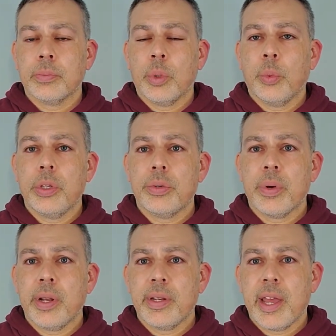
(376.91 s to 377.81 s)
When you
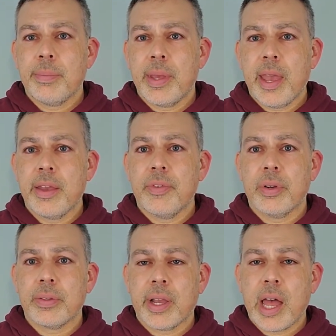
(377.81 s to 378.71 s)
try to tie behavior
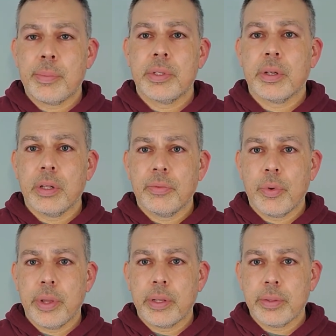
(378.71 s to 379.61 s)
like obstacle
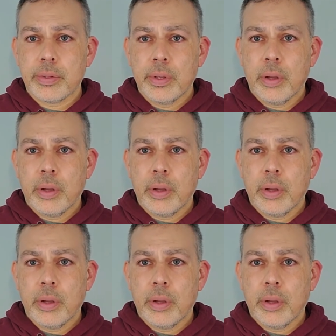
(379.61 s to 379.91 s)
avoidance